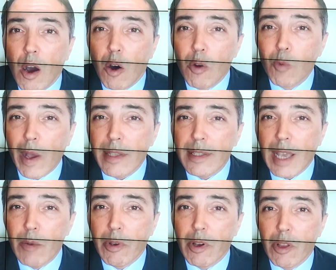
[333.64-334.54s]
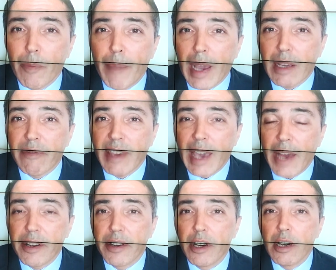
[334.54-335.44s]
On Wednesday, we got the Bank of
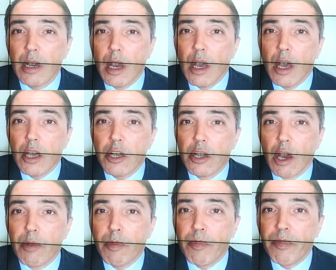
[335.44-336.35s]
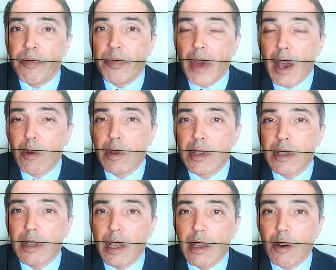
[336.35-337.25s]
Canada. You know, there
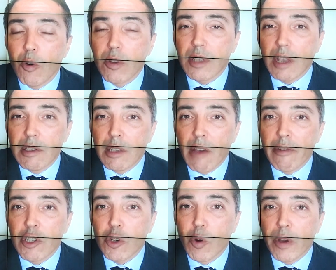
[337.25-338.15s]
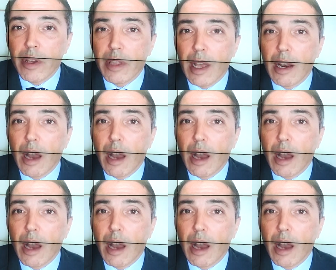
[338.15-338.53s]
was also dovish talk in their